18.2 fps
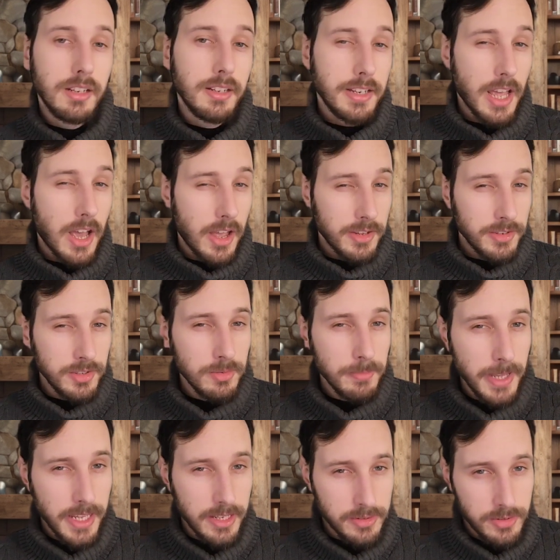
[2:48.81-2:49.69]
Now, as you
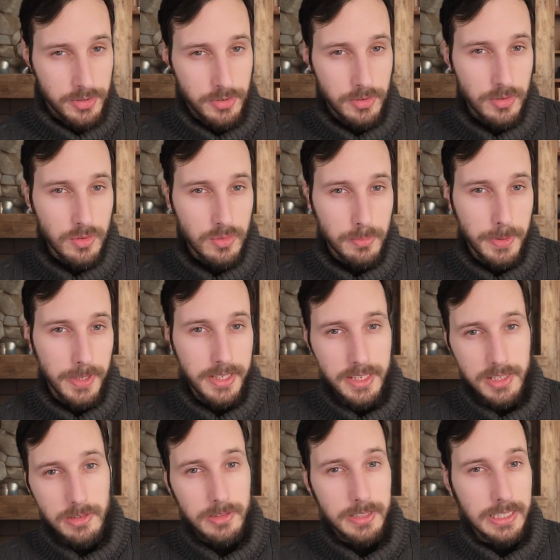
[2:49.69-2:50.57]
may assume,
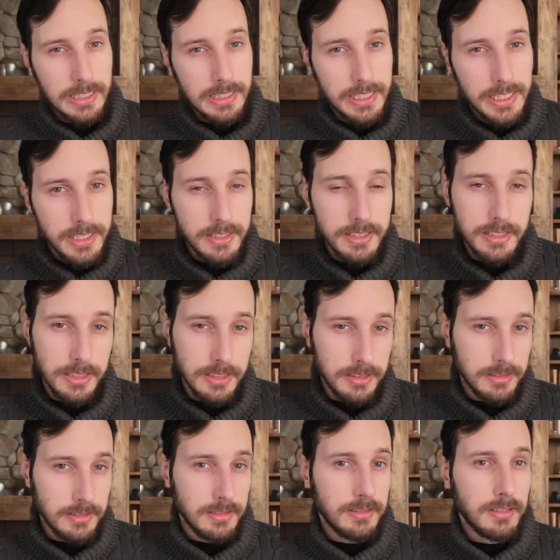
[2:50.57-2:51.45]
because of the
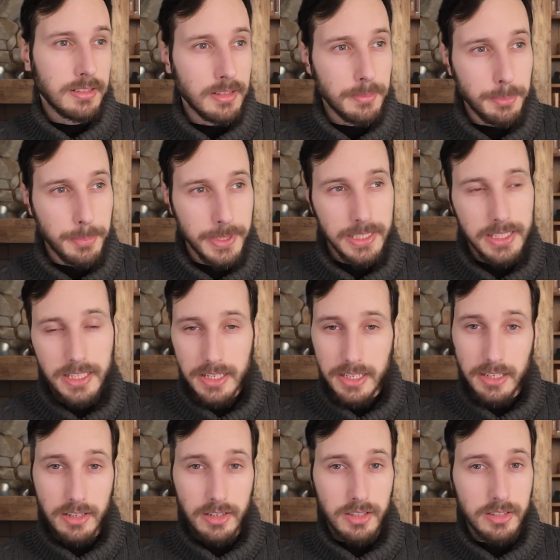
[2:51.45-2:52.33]
lethal
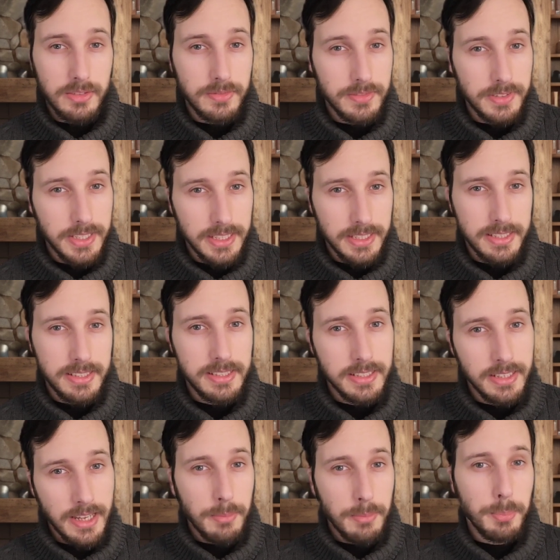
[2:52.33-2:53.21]
ability of this
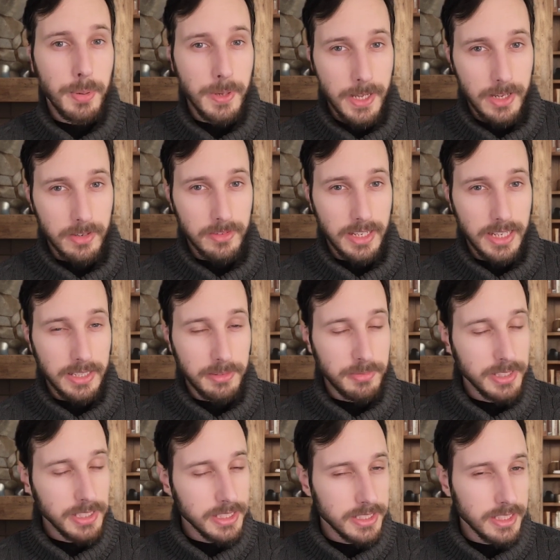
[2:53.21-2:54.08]
compound,
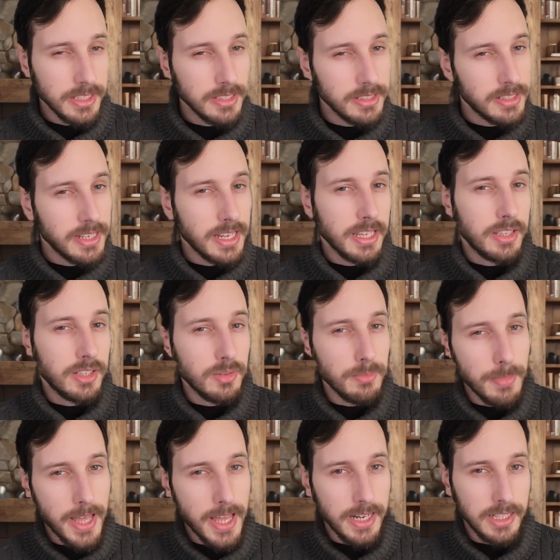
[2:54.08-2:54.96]
it really didn't take
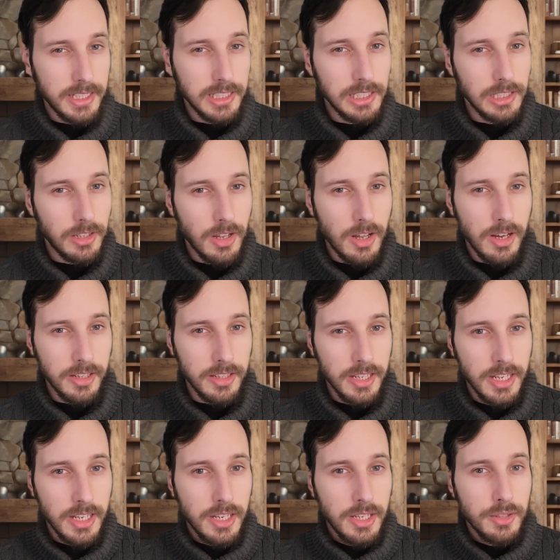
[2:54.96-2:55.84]
humanity
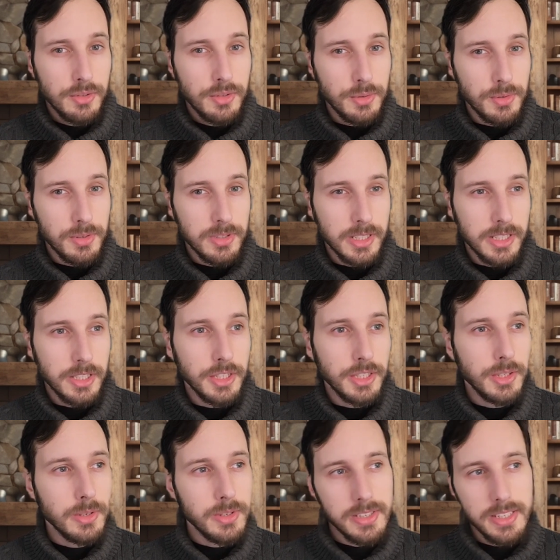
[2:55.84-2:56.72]
long to start
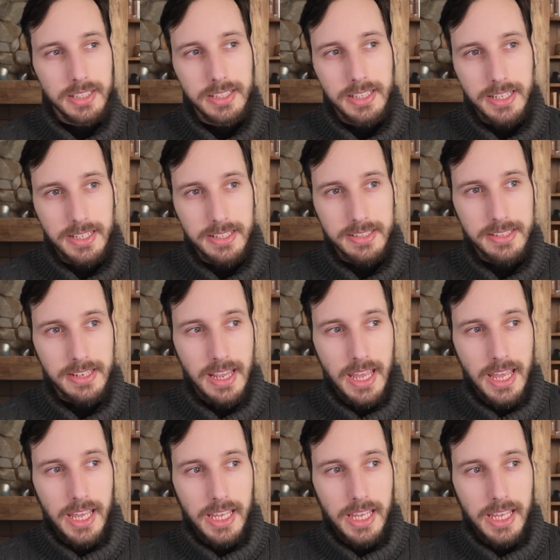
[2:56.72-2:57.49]
using this